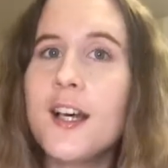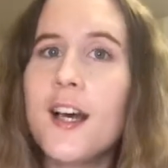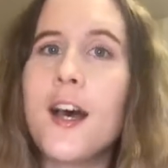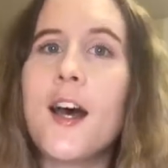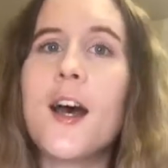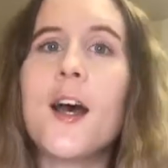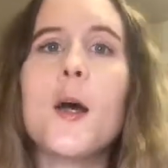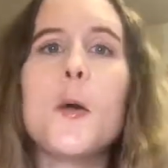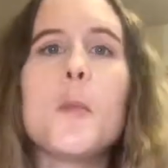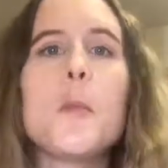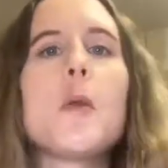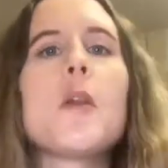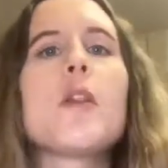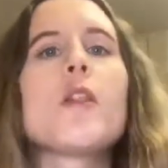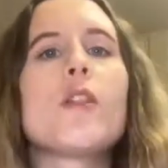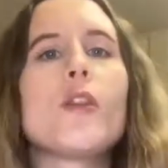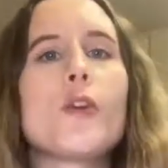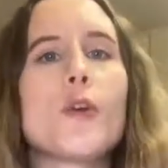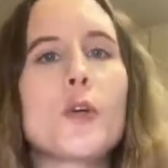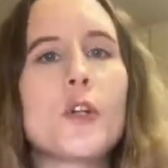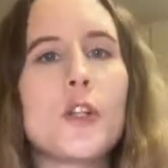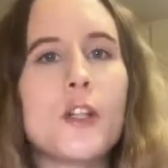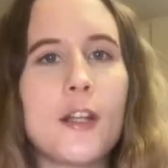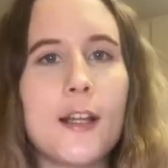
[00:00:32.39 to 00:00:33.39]
But
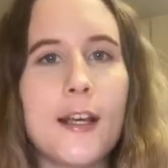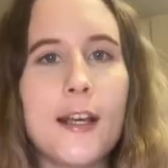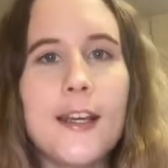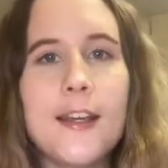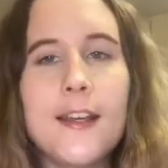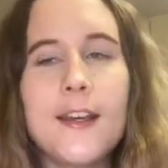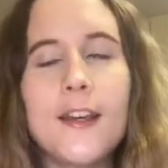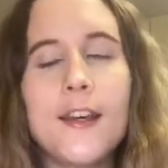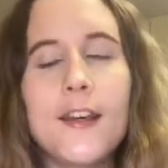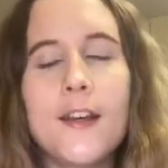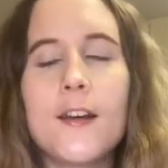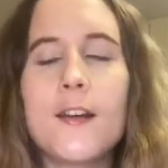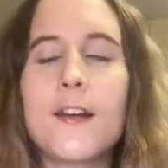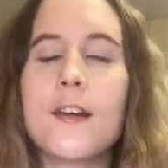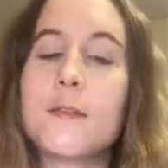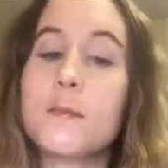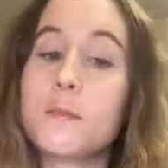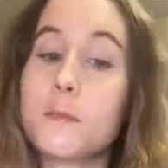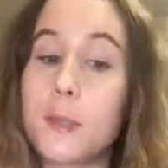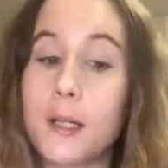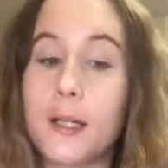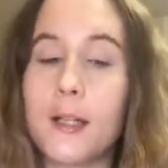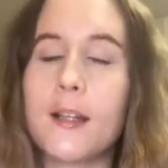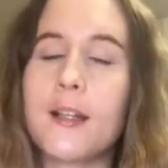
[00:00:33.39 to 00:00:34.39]
luckily,
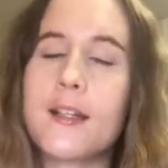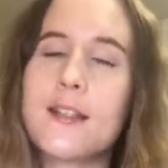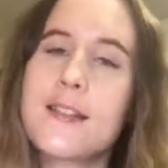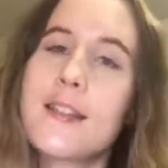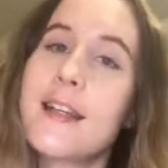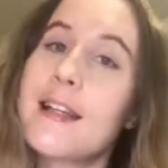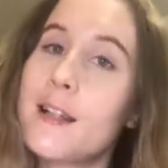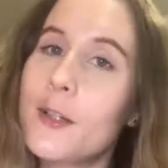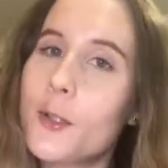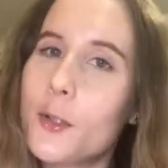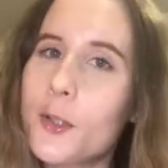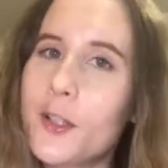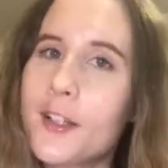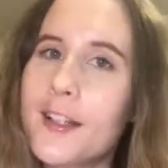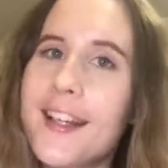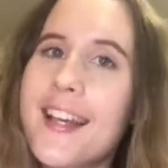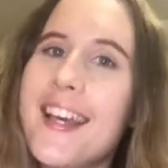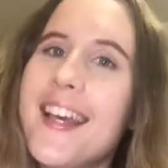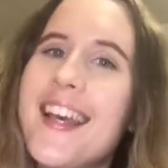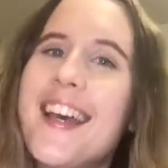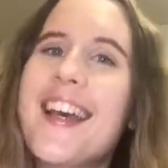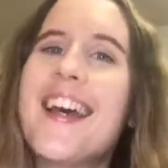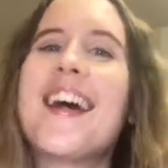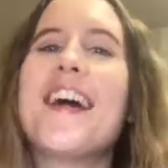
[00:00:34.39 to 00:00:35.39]
well, I say
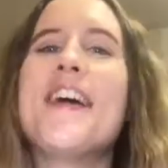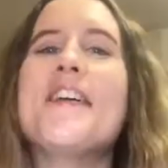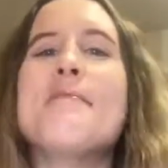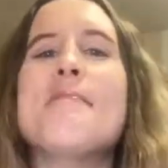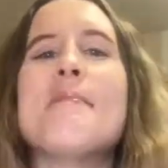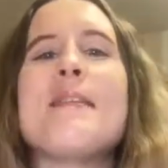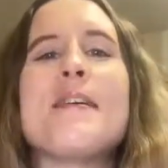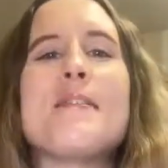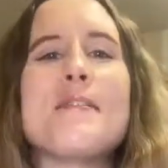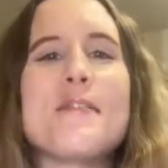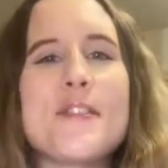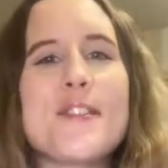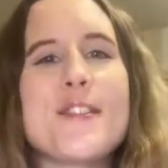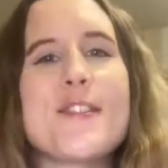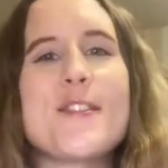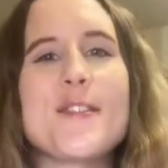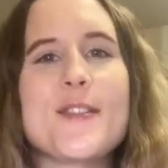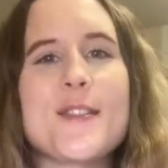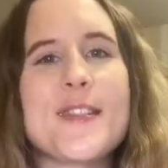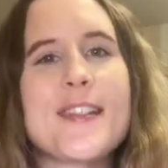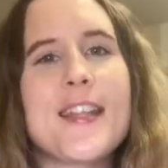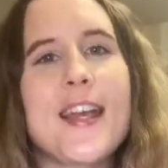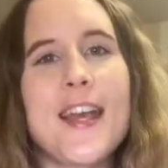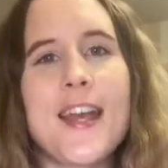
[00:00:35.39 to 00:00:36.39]
luckily, it was
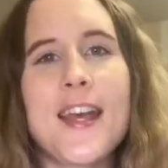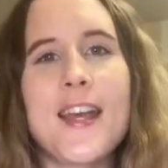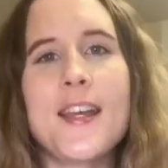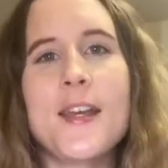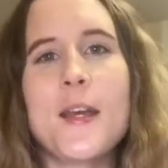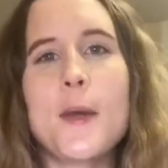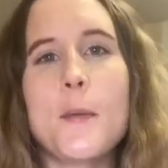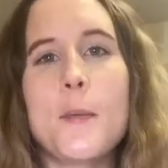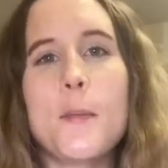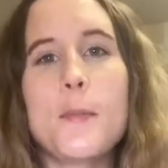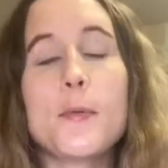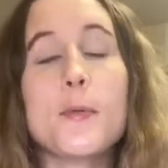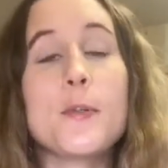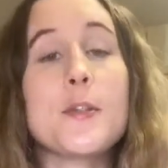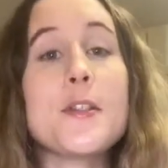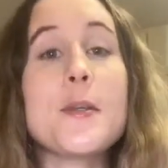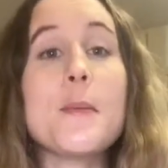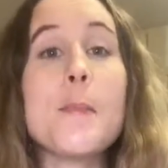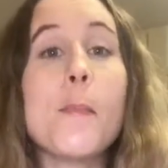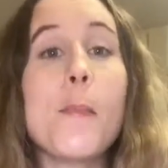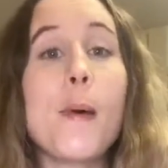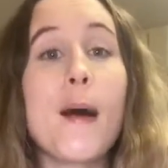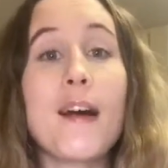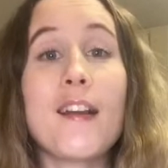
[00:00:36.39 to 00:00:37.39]
just a pretty
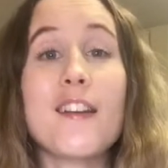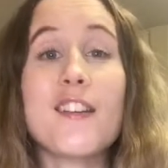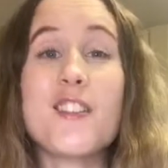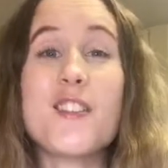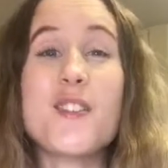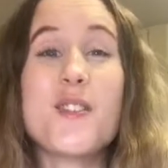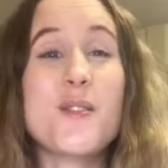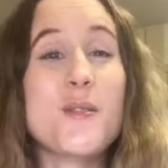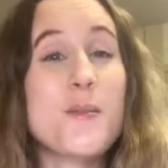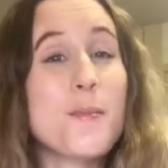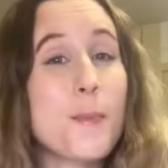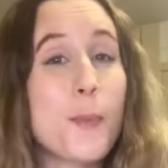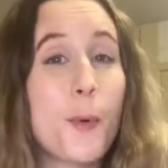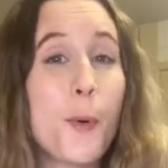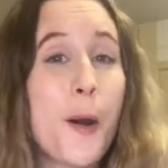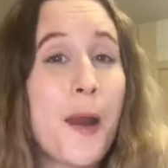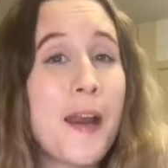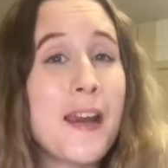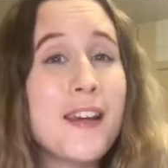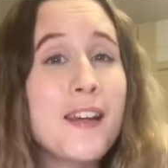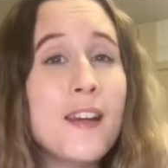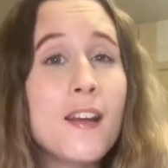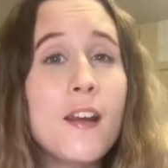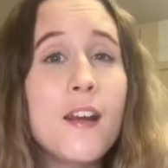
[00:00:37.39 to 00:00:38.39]
bad
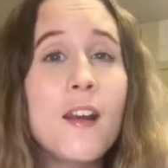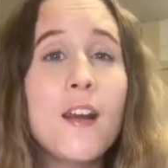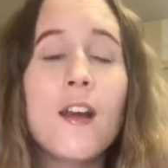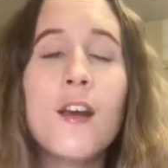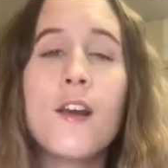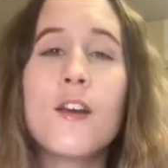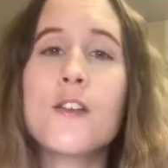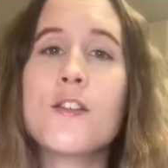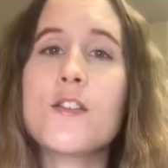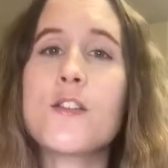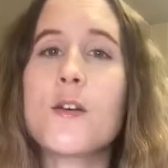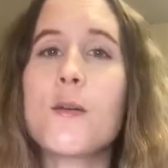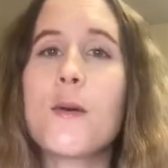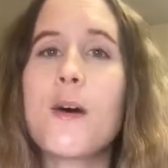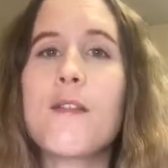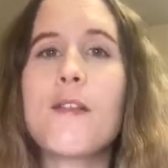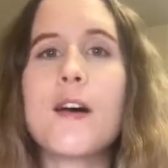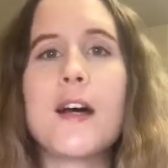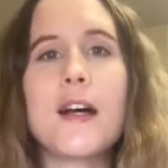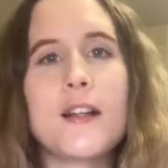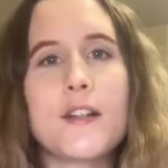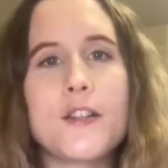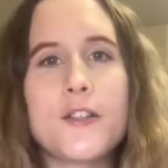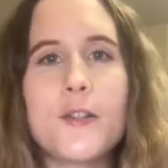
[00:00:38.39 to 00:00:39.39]
sprain. So I've
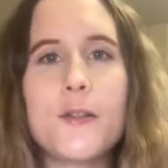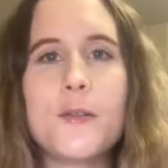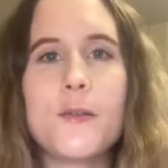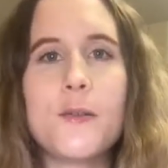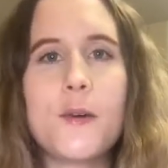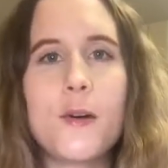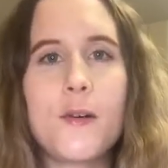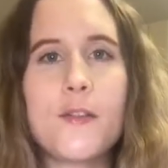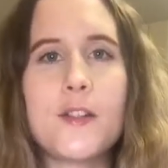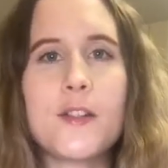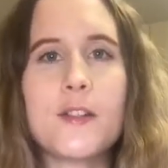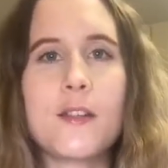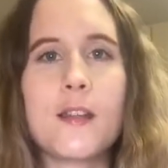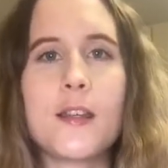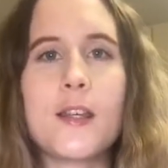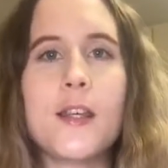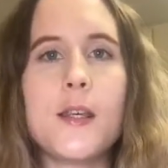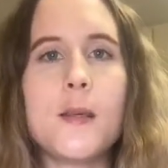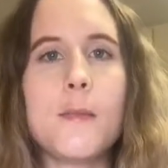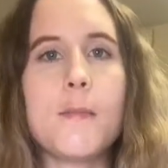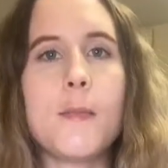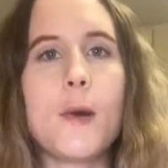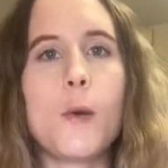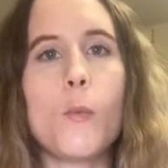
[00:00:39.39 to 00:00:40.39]
had to obviously
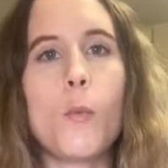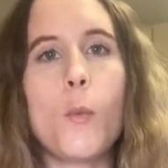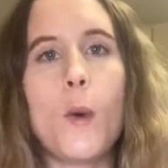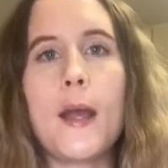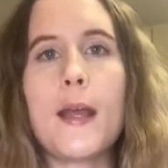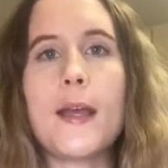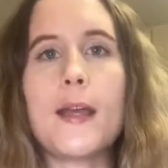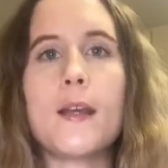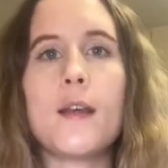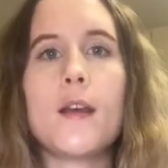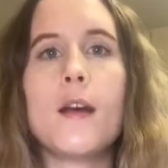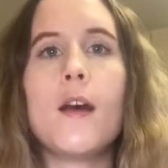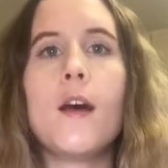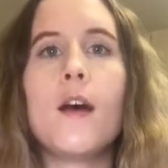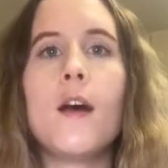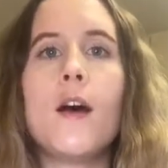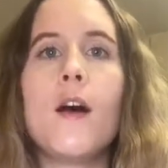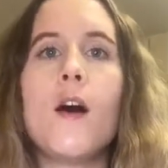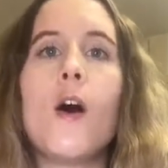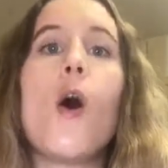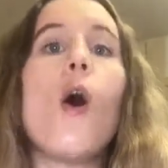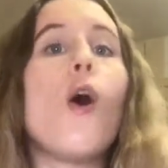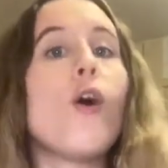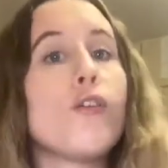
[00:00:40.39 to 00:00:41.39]
keep my weight
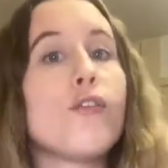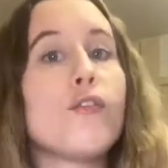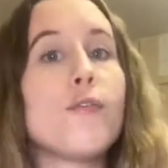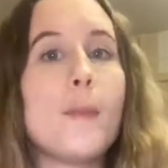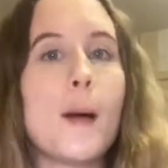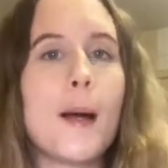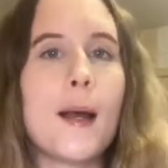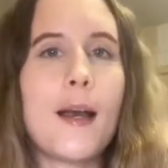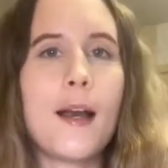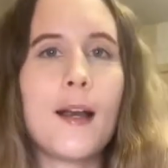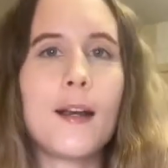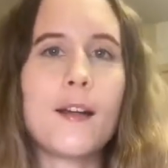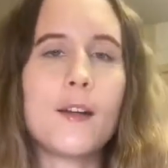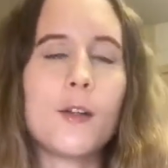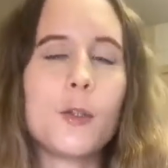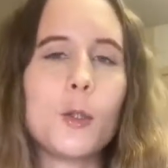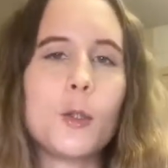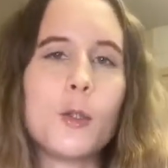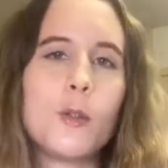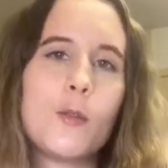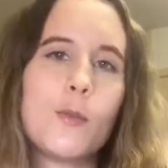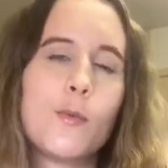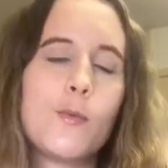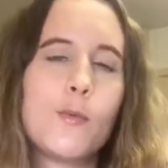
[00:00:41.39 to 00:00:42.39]
off my
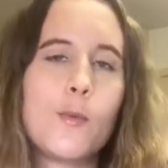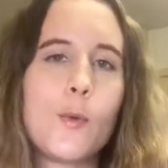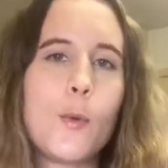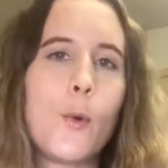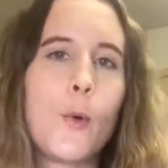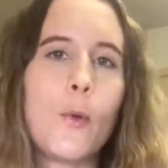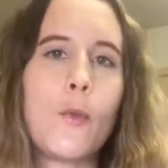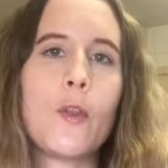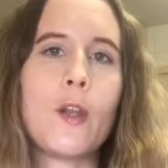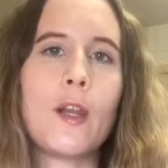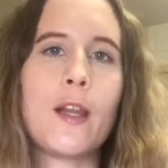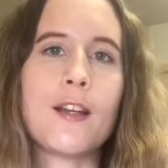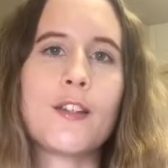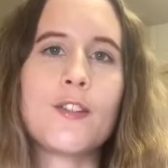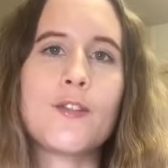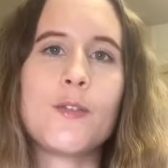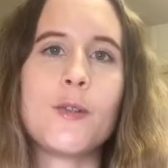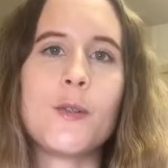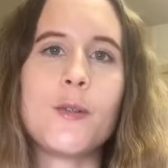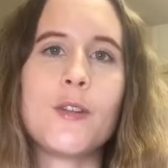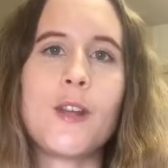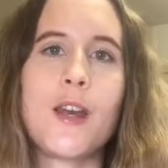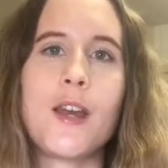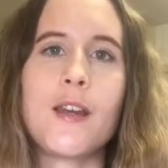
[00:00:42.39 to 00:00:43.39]
ankle for the last
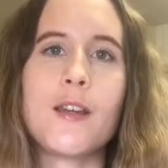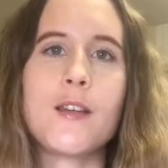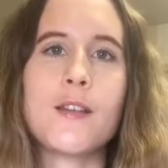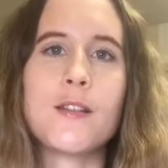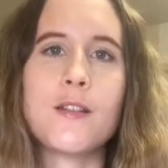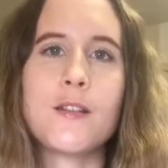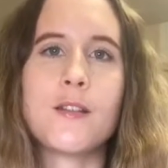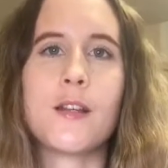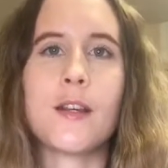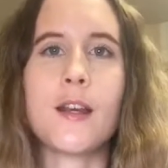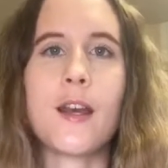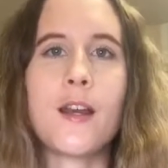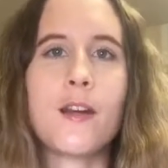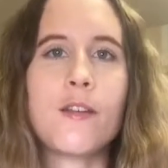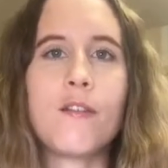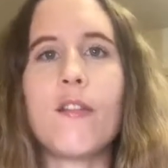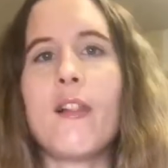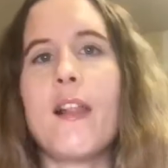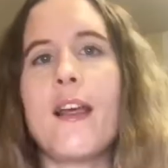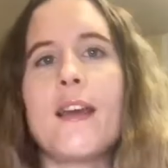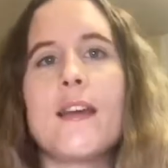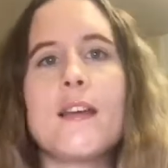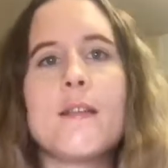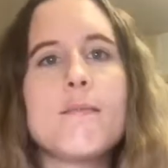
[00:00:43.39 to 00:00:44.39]
few days to kind of
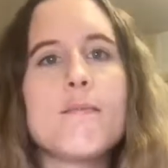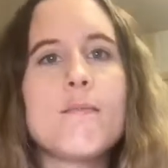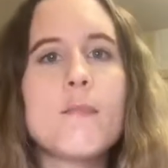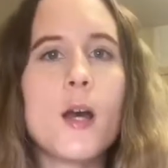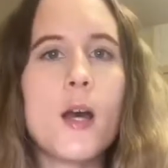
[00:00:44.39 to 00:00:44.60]
let it